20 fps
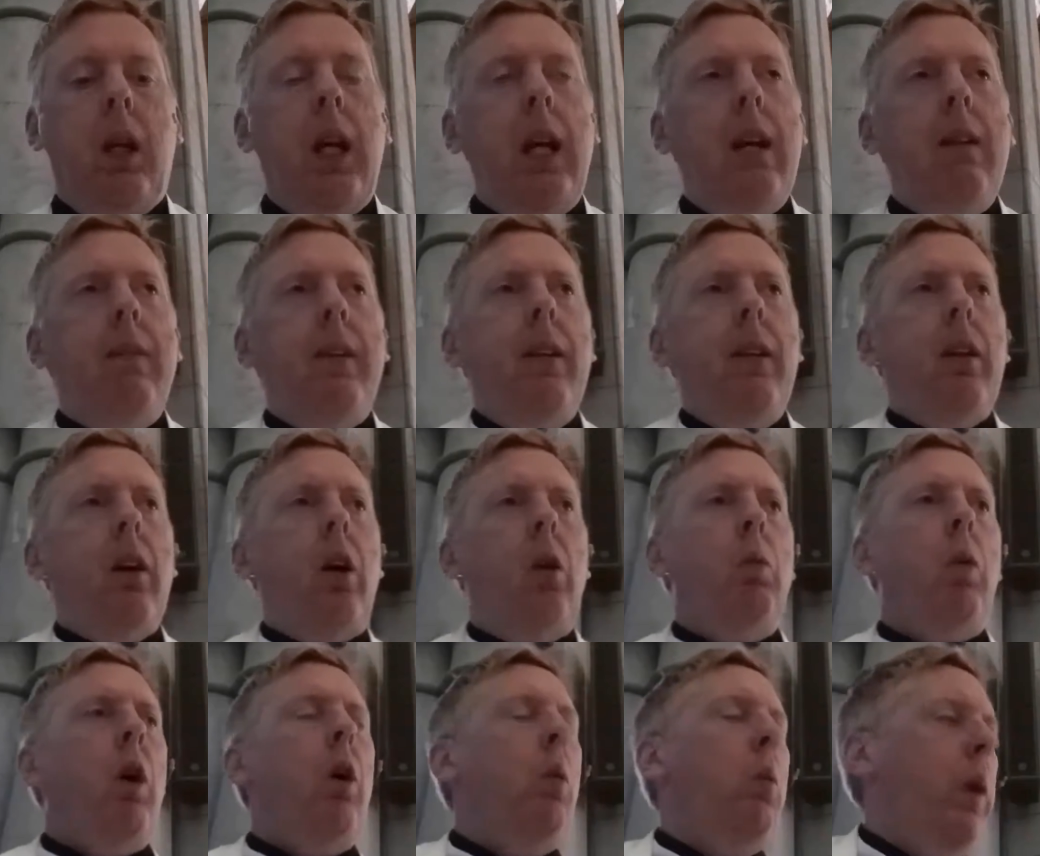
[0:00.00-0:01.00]
even though
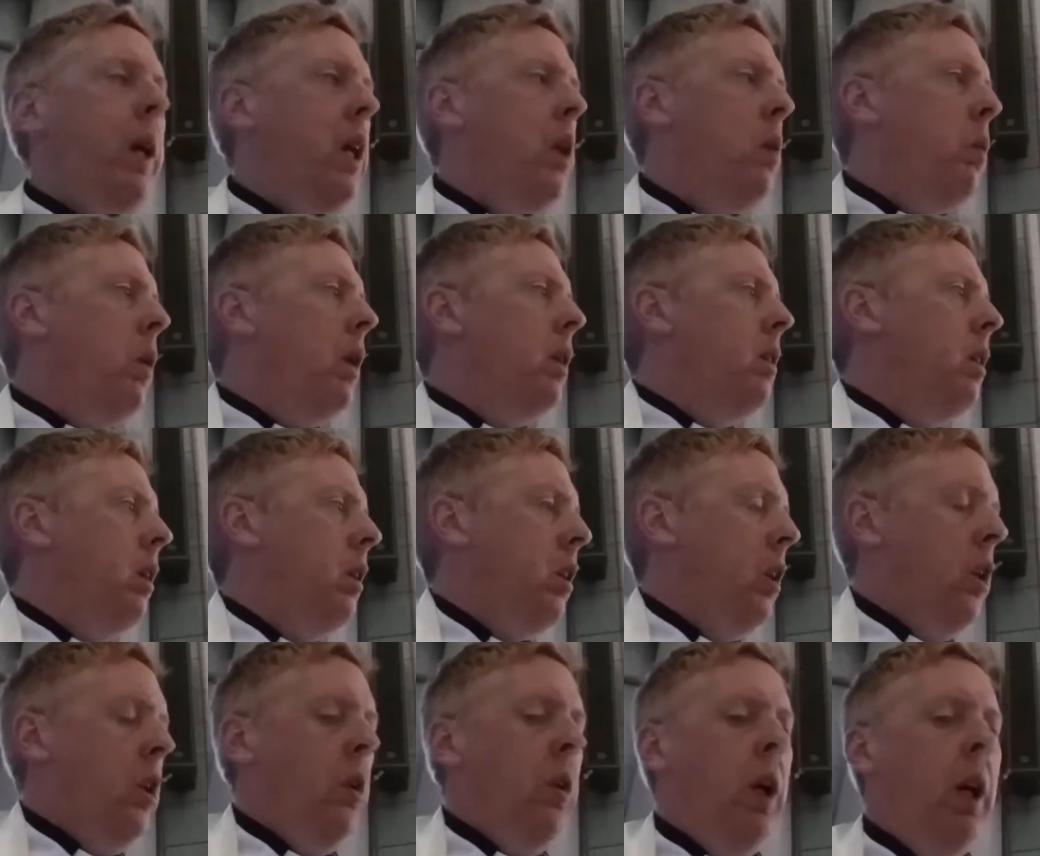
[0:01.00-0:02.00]
what we want to
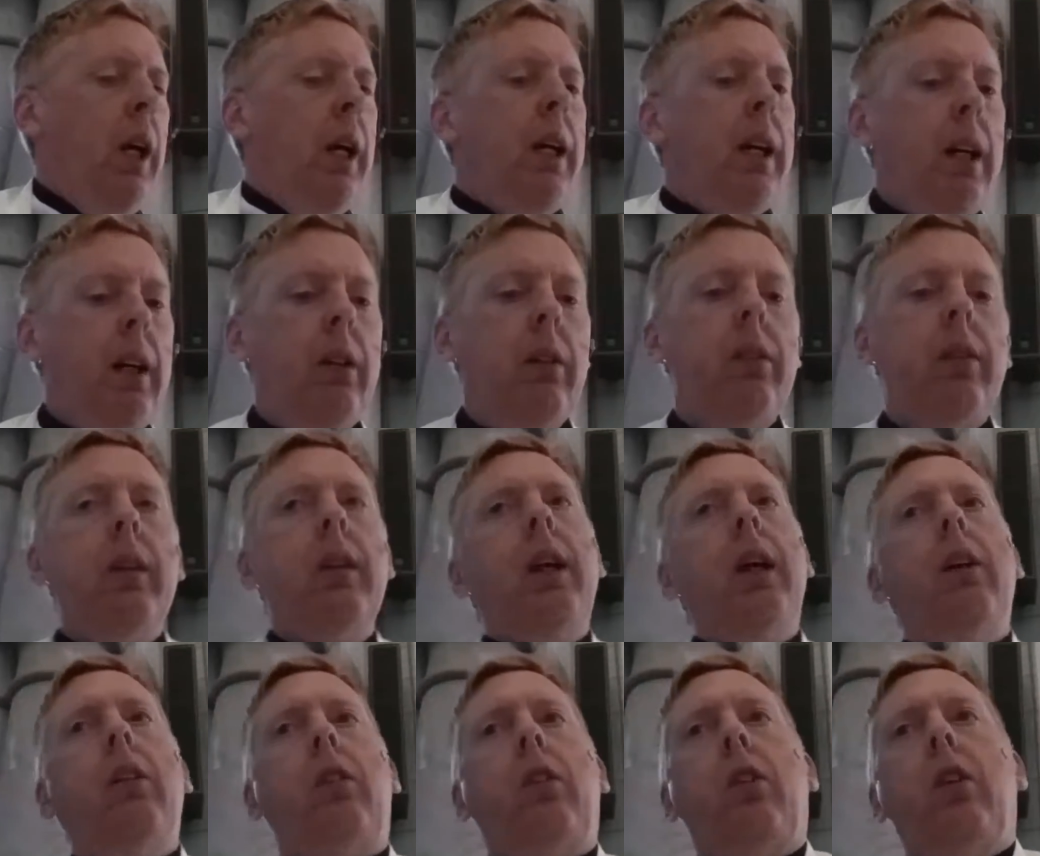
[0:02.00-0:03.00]
do isn't
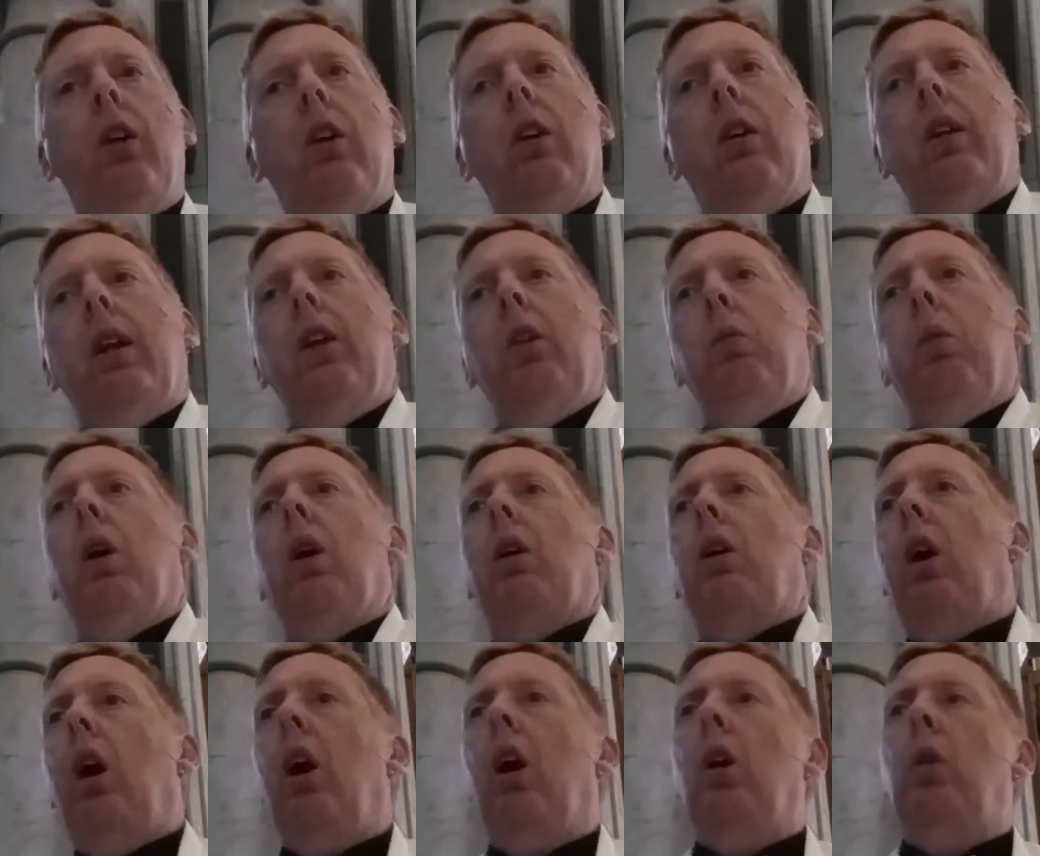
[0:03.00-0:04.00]
as good as
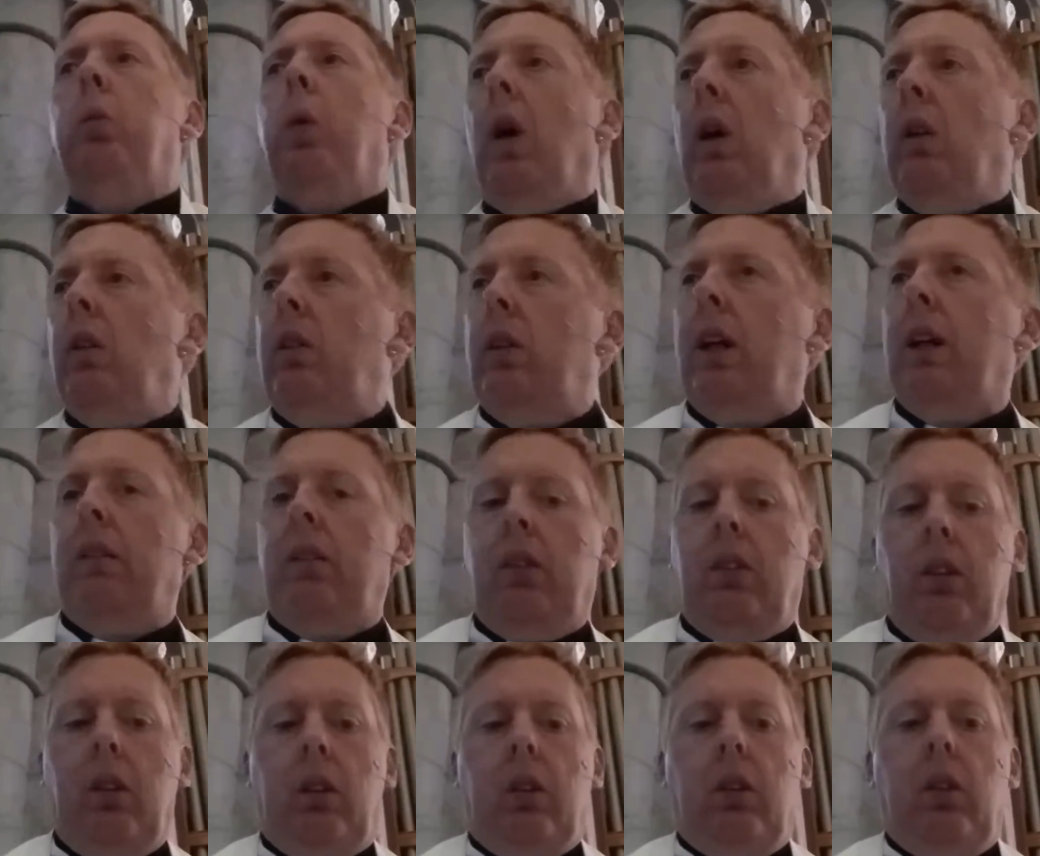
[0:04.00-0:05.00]
what God wants us
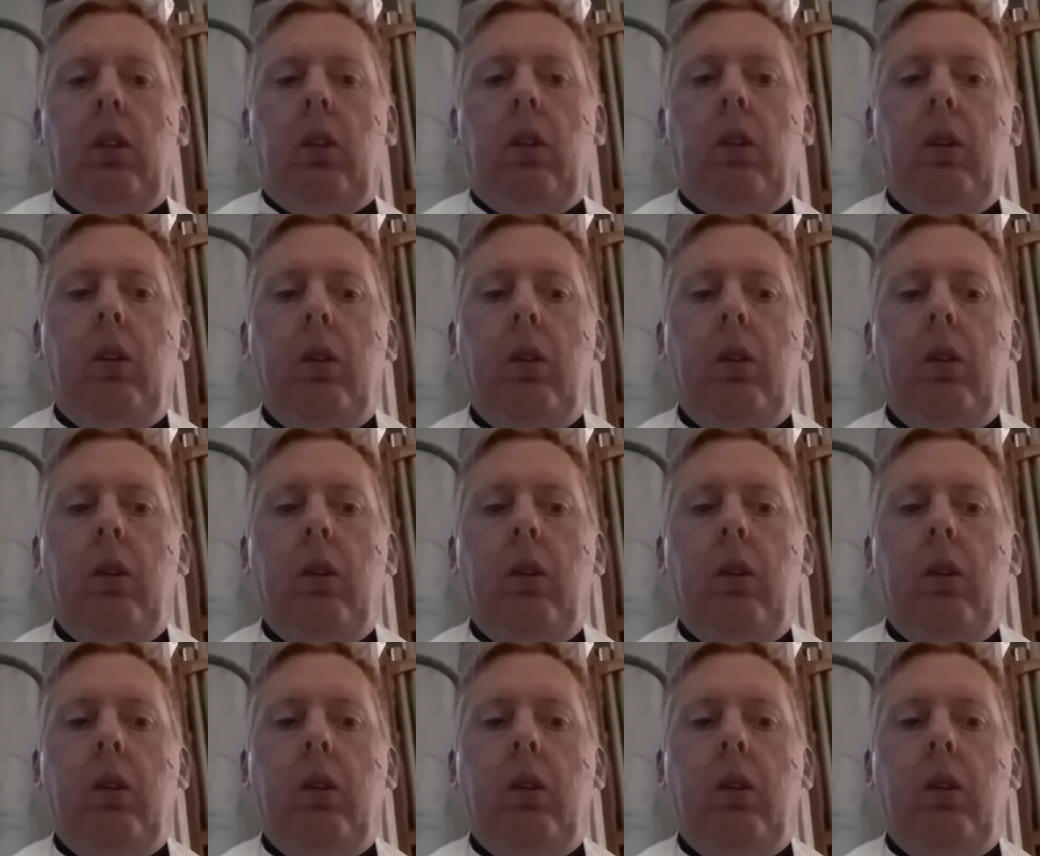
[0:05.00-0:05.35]
to do.